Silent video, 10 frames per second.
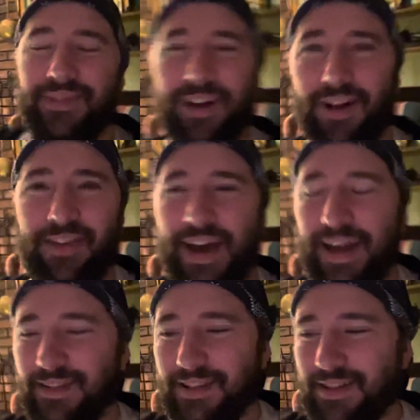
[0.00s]
all
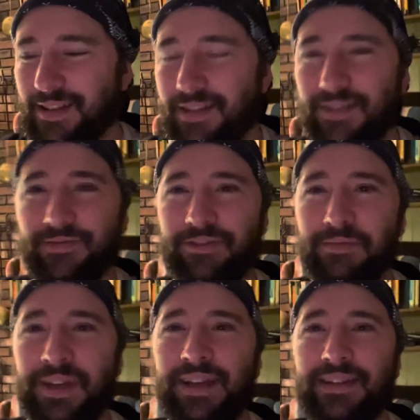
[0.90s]
that for
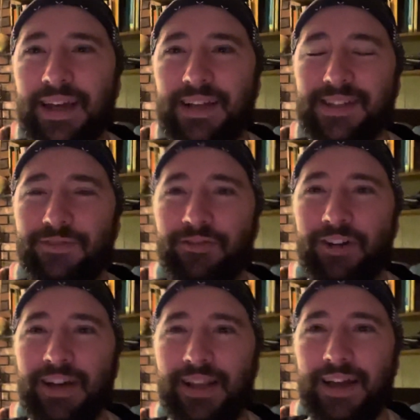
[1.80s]
me takes the
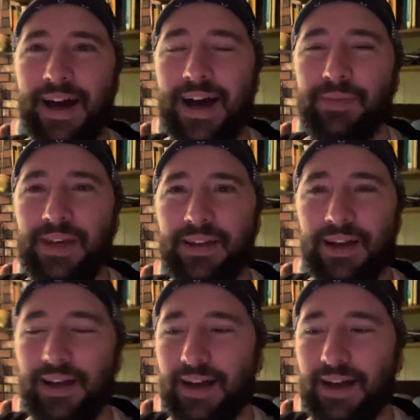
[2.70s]
fun out of the hobby.